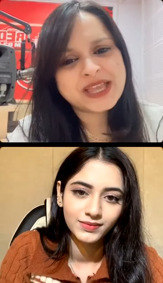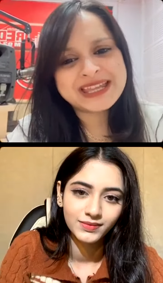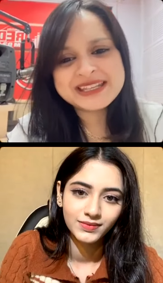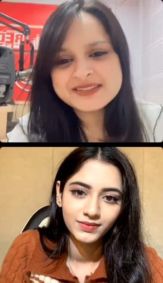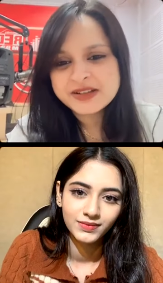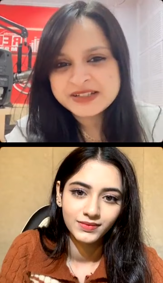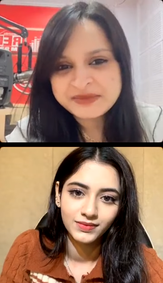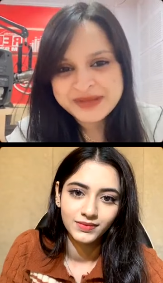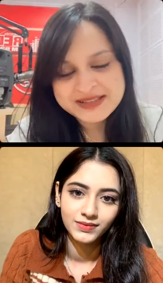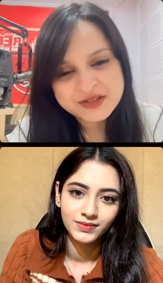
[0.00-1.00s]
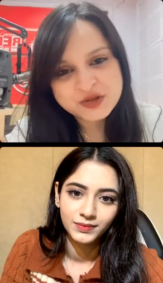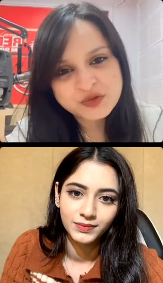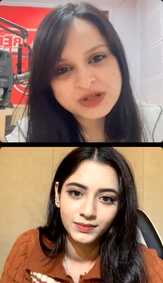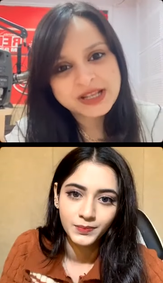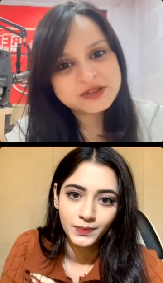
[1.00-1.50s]
Speaker 1: any certain message you
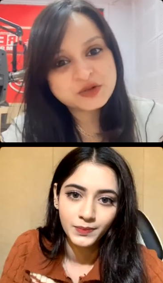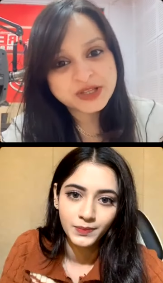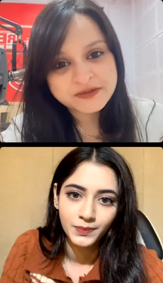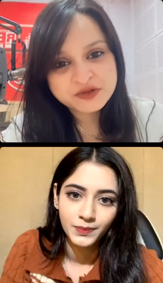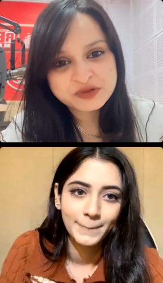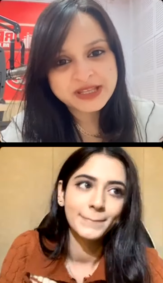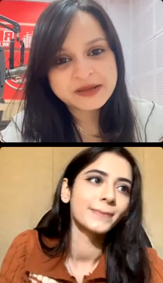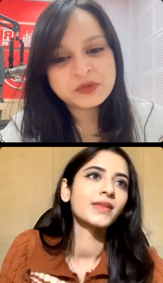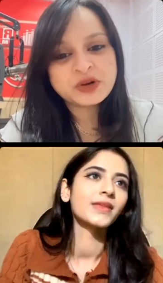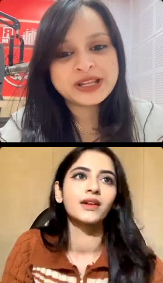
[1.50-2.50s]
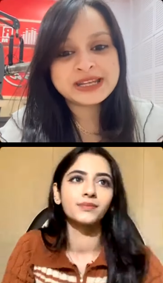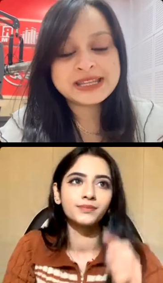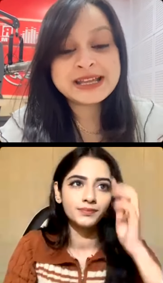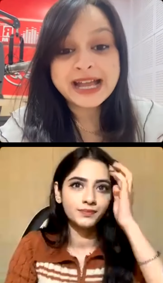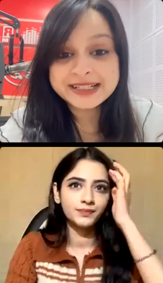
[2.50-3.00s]
would like to give to them, or any
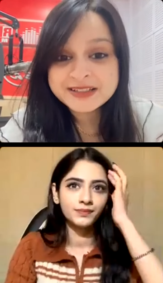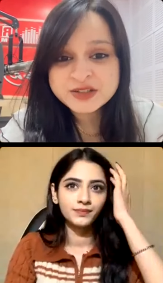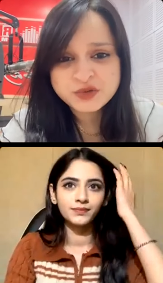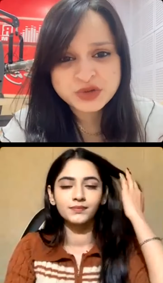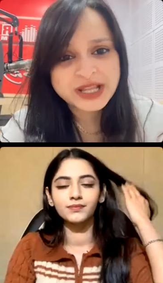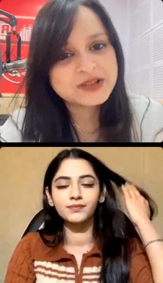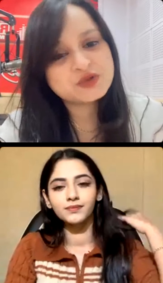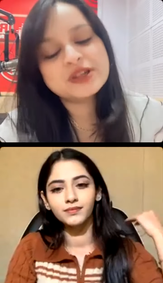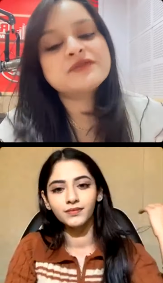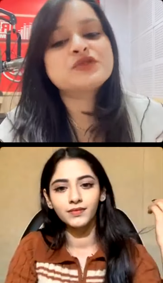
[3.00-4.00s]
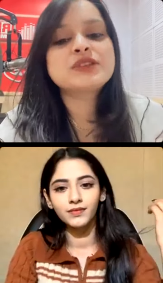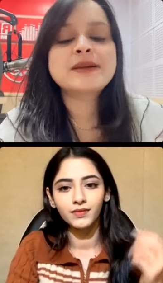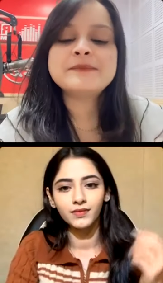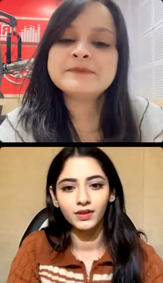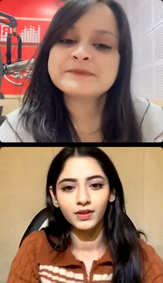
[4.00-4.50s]
mm-hmm. guidance mm-hmm. you would like to give to them?